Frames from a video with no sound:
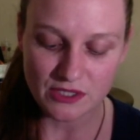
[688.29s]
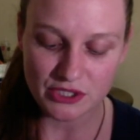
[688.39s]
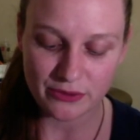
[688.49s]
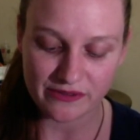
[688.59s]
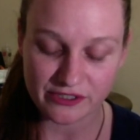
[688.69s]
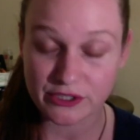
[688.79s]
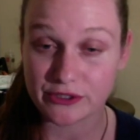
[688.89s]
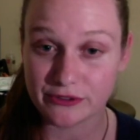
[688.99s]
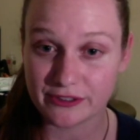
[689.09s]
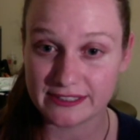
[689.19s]

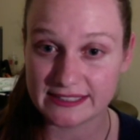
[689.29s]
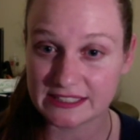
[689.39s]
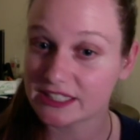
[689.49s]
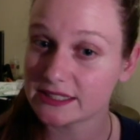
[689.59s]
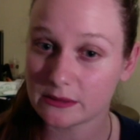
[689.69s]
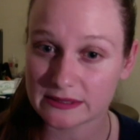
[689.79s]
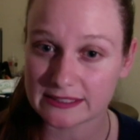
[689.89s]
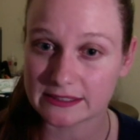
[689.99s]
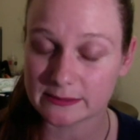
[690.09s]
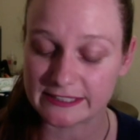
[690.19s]
2/2 on this, just so it was a
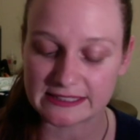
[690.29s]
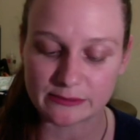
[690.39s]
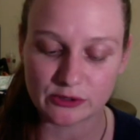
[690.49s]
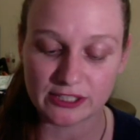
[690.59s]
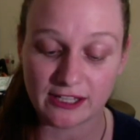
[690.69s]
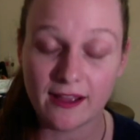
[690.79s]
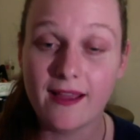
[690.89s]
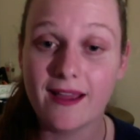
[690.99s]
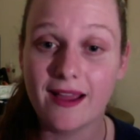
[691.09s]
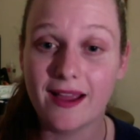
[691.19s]
little bit smaller.
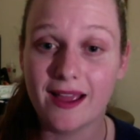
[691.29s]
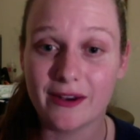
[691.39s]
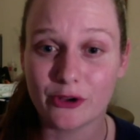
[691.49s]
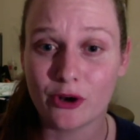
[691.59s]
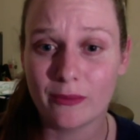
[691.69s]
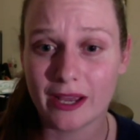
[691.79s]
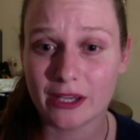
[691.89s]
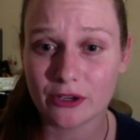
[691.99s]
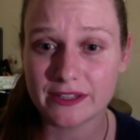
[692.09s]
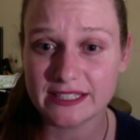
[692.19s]
And oh my
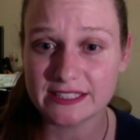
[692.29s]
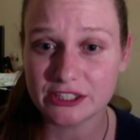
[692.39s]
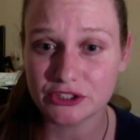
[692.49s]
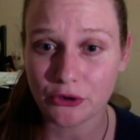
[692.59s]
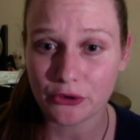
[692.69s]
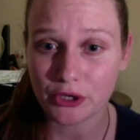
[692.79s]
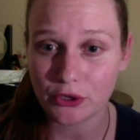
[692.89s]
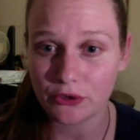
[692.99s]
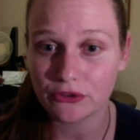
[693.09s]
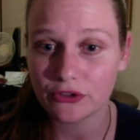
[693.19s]
god, this is so
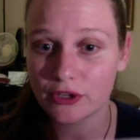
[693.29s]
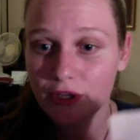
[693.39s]
cute.